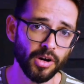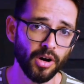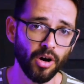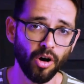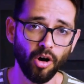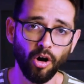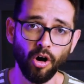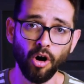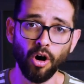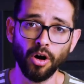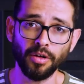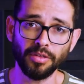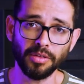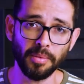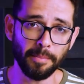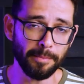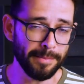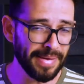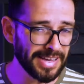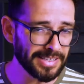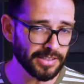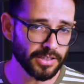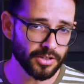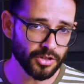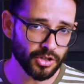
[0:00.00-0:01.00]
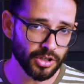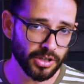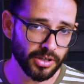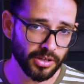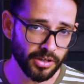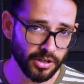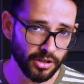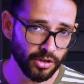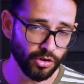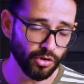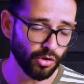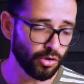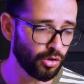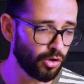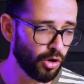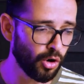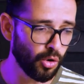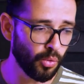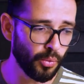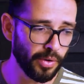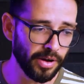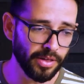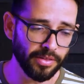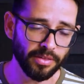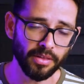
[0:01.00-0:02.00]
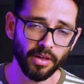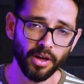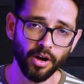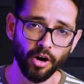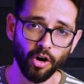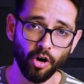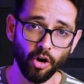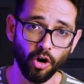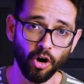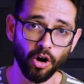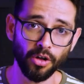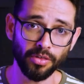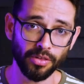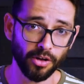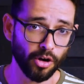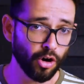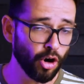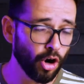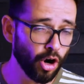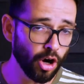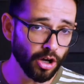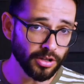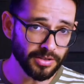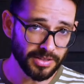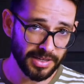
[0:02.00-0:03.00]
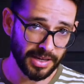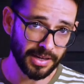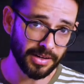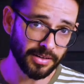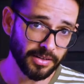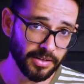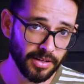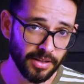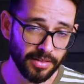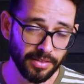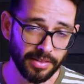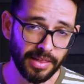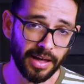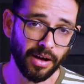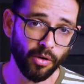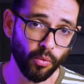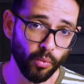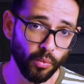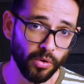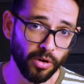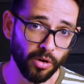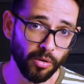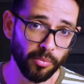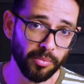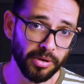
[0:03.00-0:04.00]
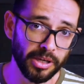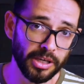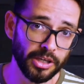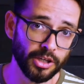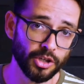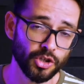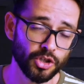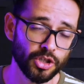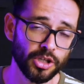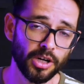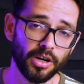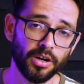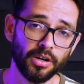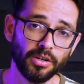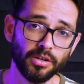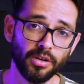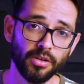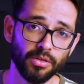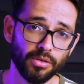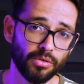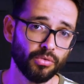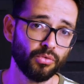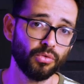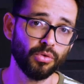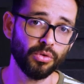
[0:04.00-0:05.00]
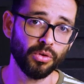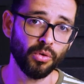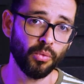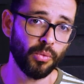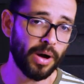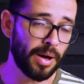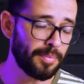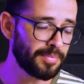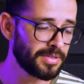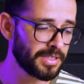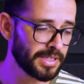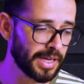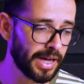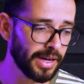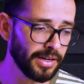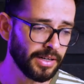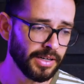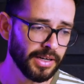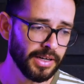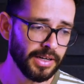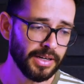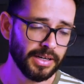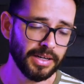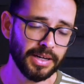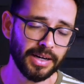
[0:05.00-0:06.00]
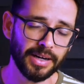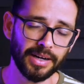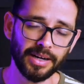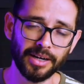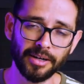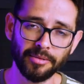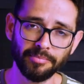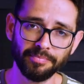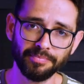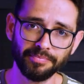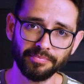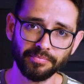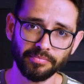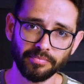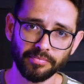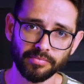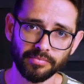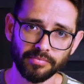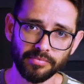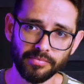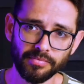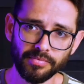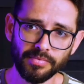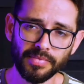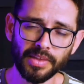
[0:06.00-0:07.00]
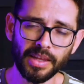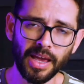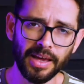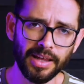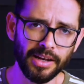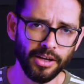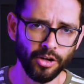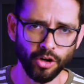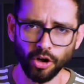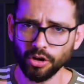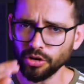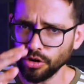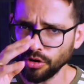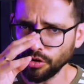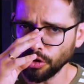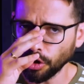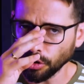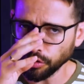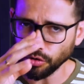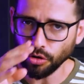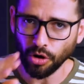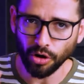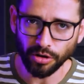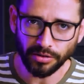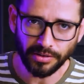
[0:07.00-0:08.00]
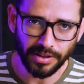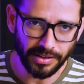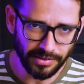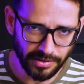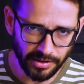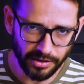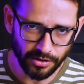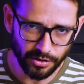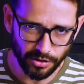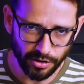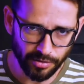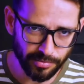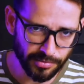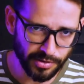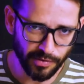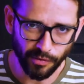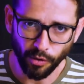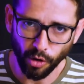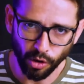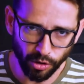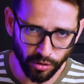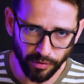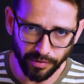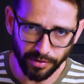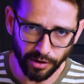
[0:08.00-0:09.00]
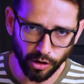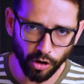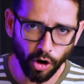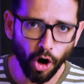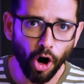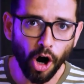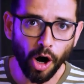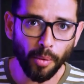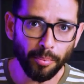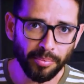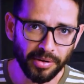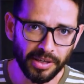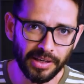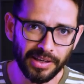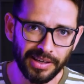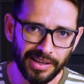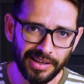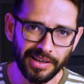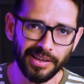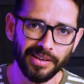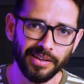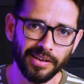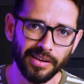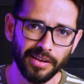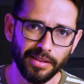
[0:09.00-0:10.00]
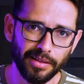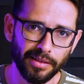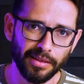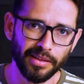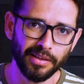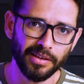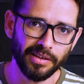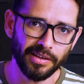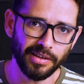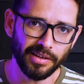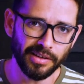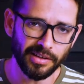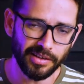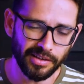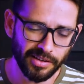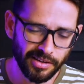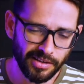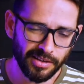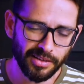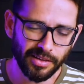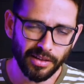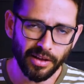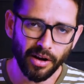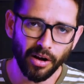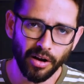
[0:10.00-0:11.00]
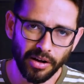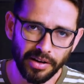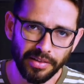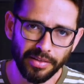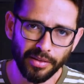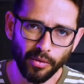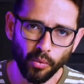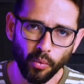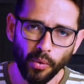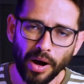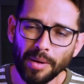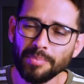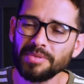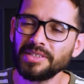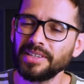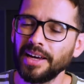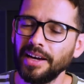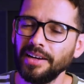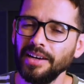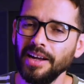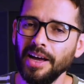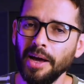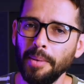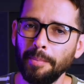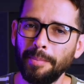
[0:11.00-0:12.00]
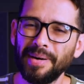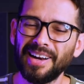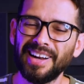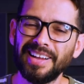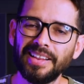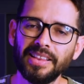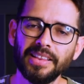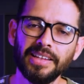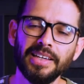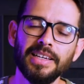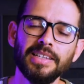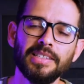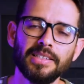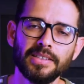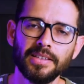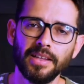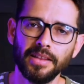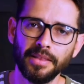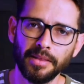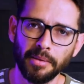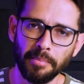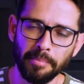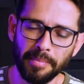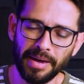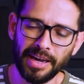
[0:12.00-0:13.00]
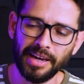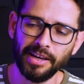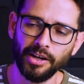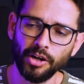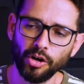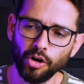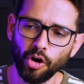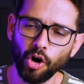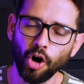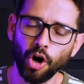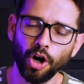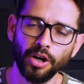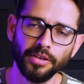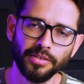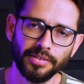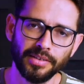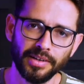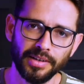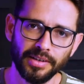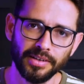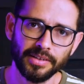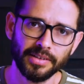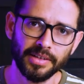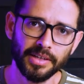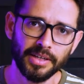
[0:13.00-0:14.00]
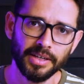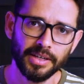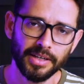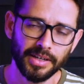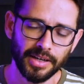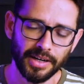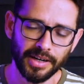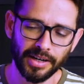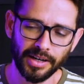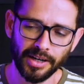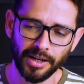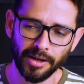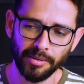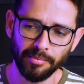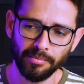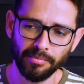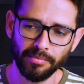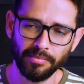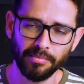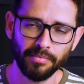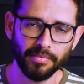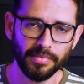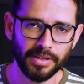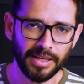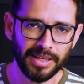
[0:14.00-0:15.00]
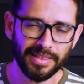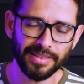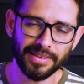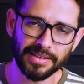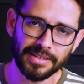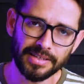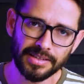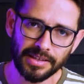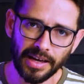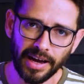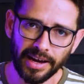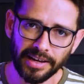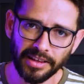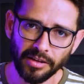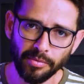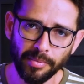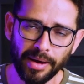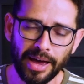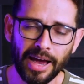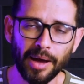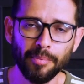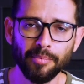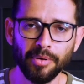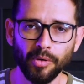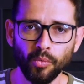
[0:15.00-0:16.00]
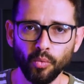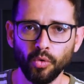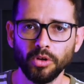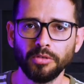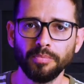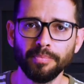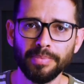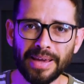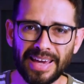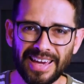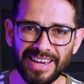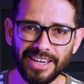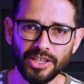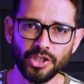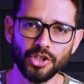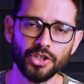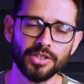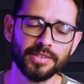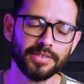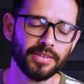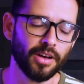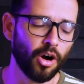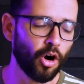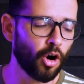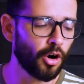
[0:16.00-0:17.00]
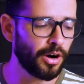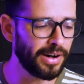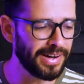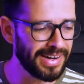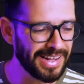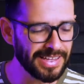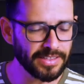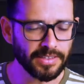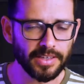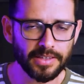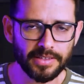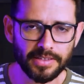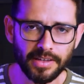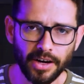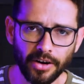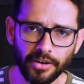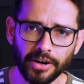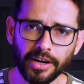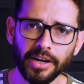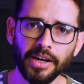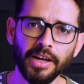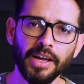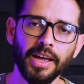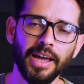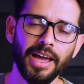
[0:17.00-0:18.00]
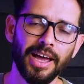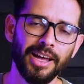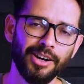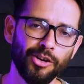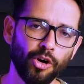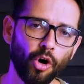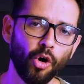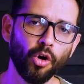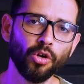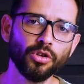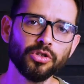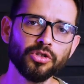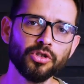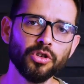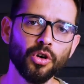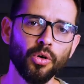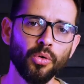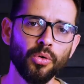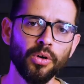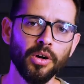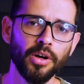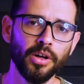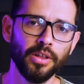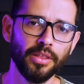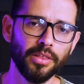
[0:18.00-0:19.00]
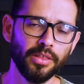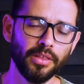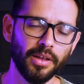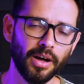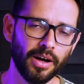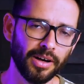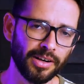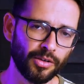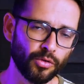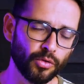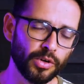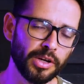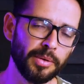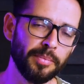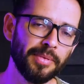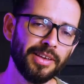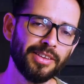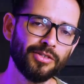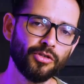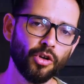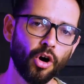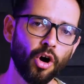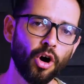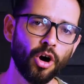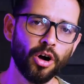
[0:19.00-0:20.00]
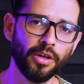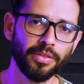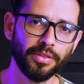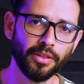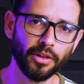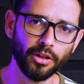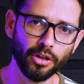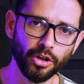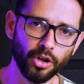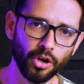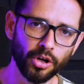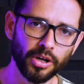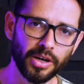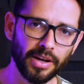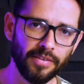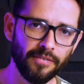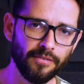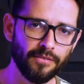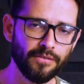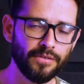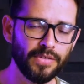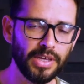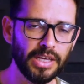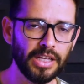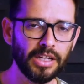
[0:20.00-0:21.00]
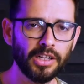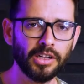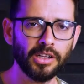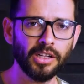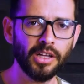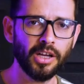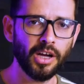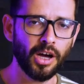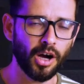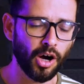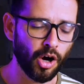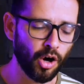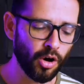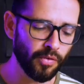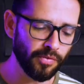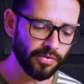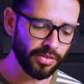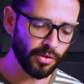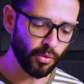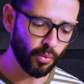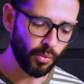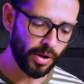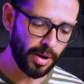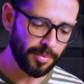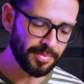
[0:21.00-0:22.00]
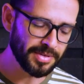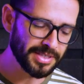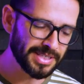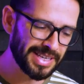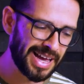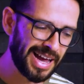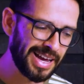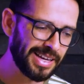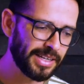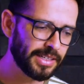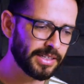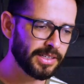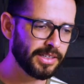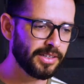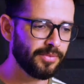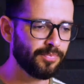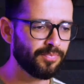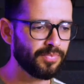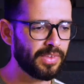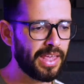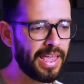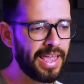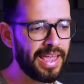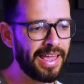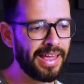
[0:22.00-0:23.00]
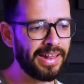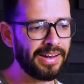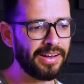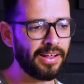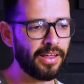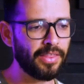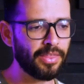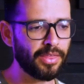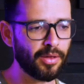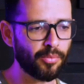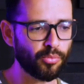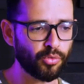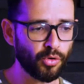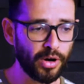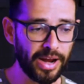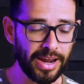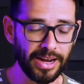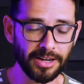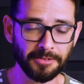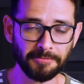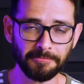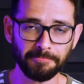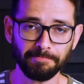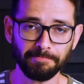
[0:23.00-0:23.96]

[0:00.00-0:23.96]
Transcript: on the messaging you'll go with, on the content that will be shared through the website. And not content in terms of all of the copy in the website, but at least the main content in the sitemap and what pages are necessary, and also agreement on the look and feel of the website and the brand.